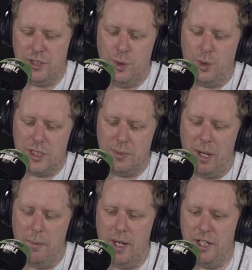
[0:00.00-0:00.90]
Of course, it's
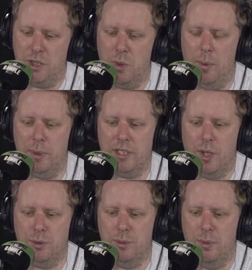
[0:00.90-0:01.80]
about yes. money as well, but it's
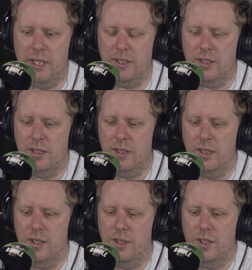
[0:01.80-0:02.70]
ultimately
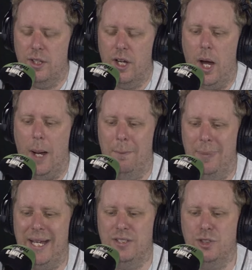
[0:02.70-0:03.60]
uh, a
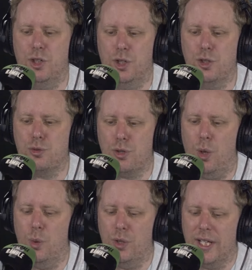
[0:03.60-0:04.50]
bid to
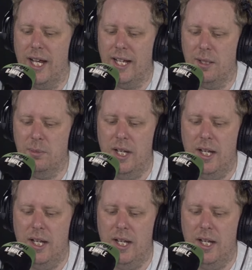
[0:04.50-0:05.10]
control the game.